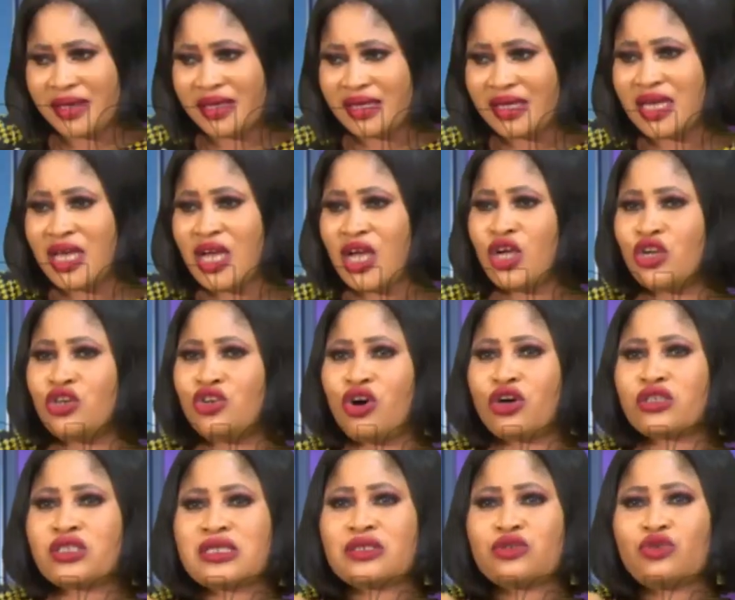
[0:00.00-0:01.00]
Mm.
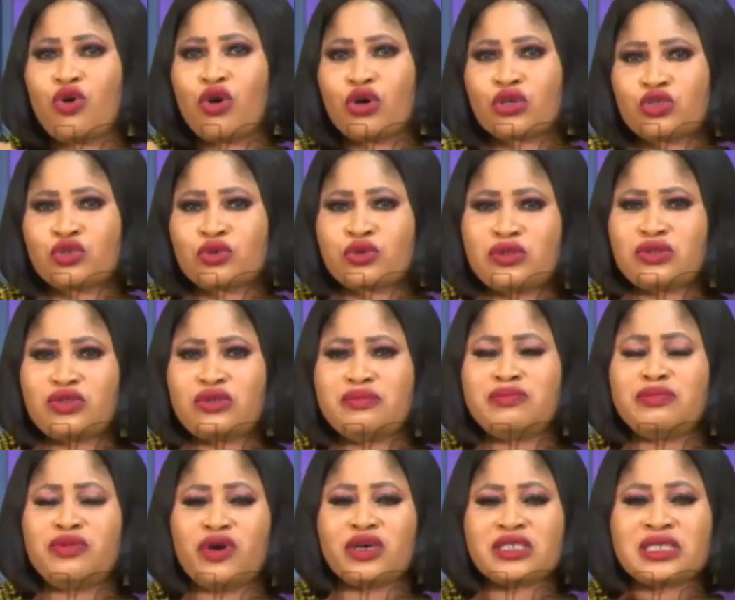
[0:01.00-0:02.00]
Don't go to
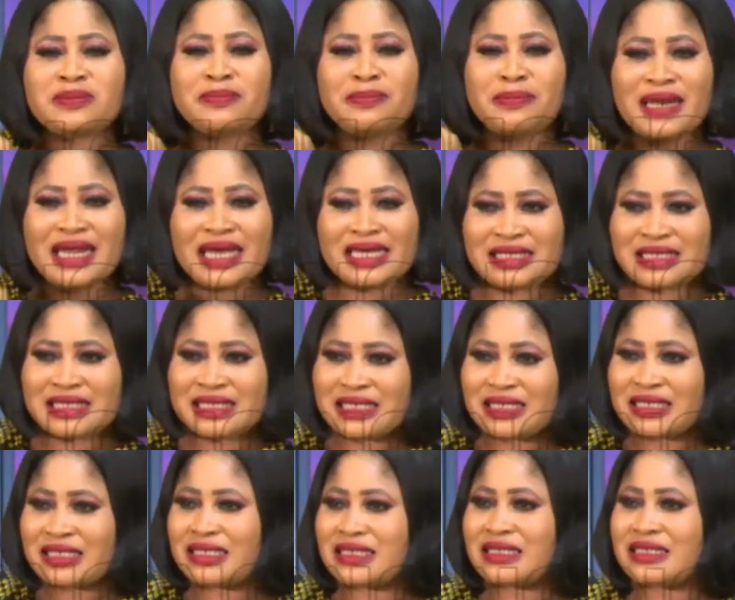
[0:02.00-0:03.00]
those
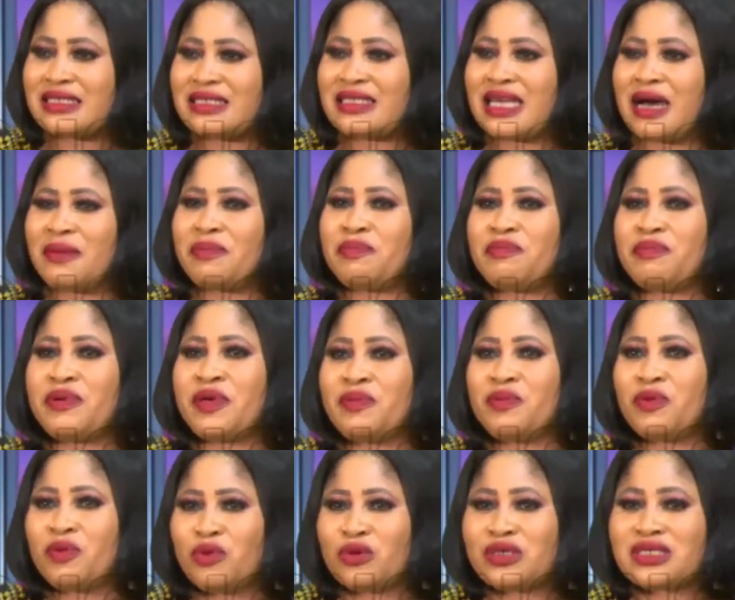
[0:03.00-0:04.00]
places that
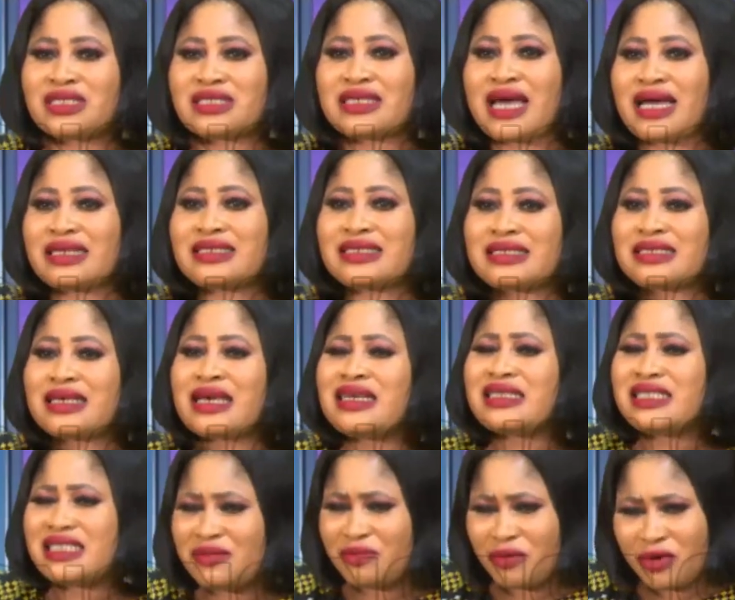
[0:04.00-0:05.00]
people will, will start
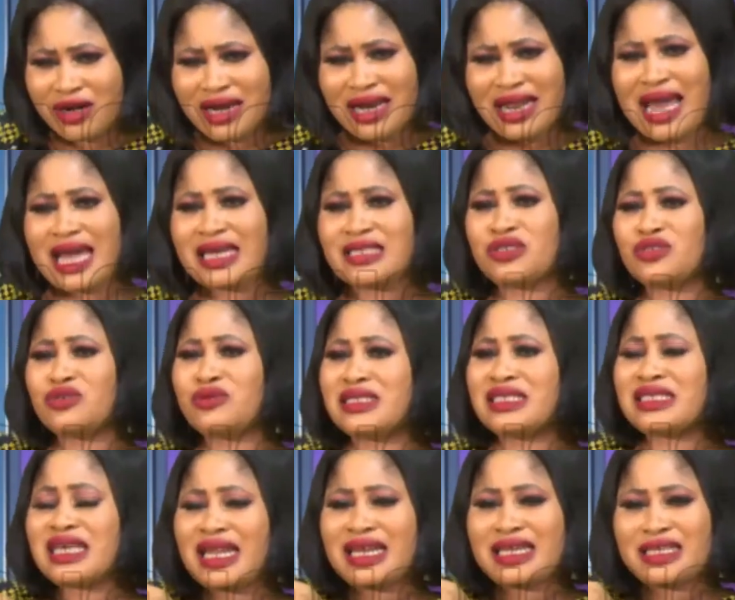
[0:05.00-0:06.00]
demoralize, demoralize you, you,
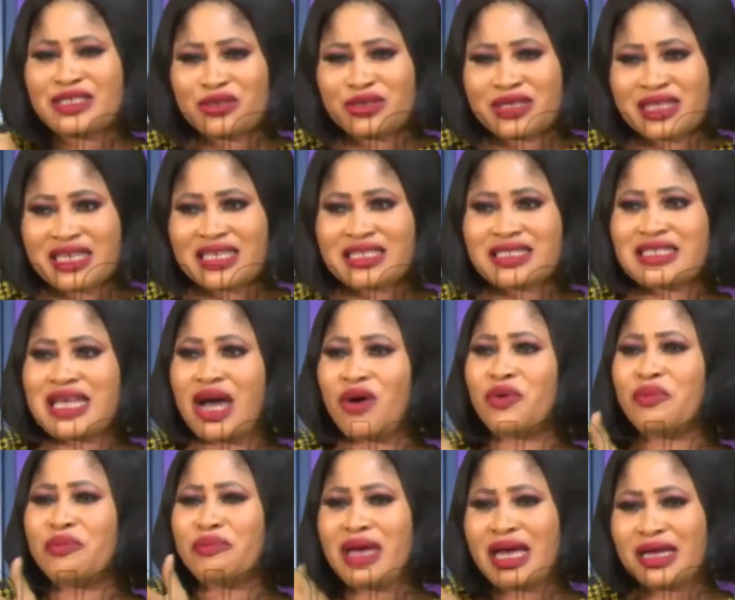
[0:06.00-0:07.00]
telling you things okay. that
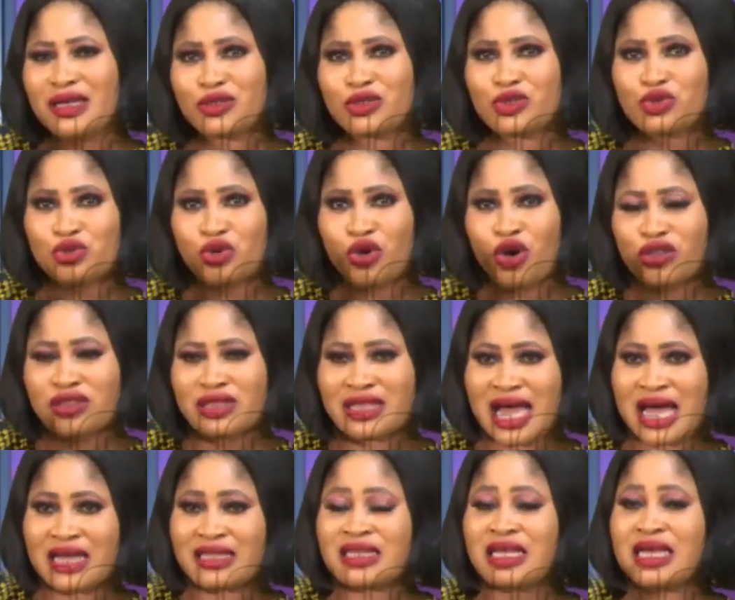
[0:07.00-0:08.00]
will make you to go
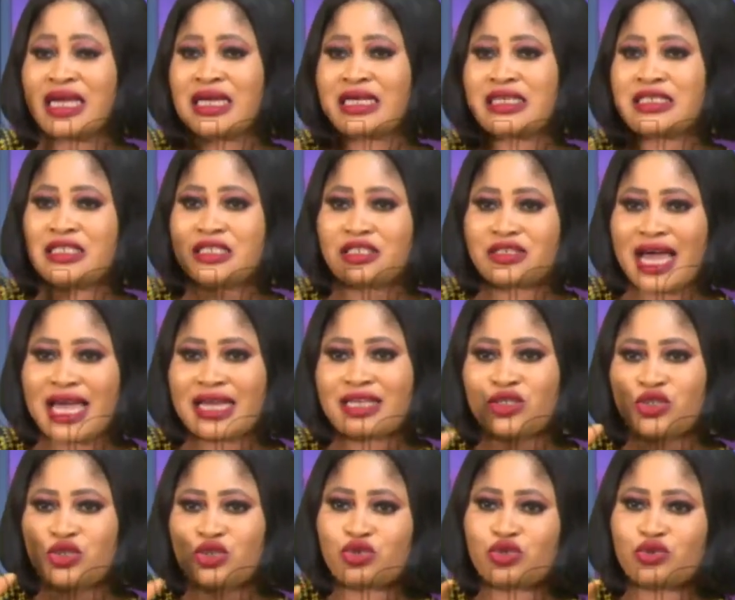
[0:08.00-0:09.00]
down. Try
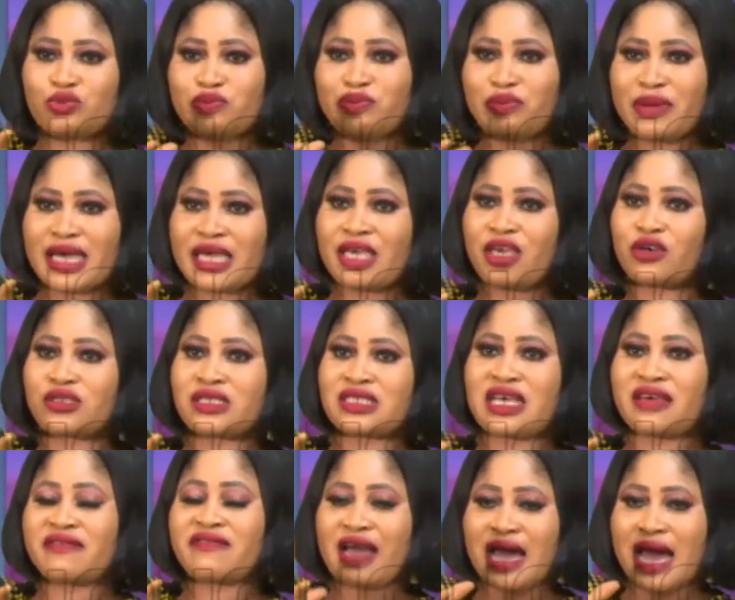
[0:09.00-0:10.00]
to make
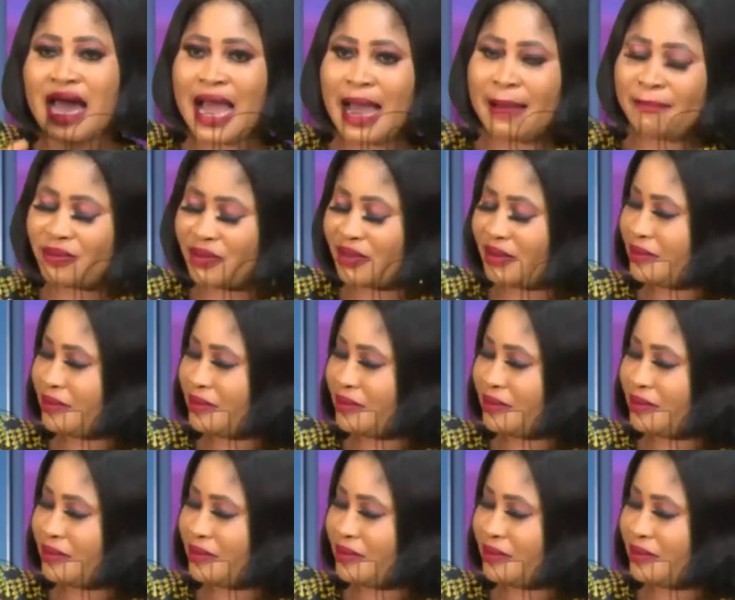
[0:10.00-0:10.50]
yourself happy.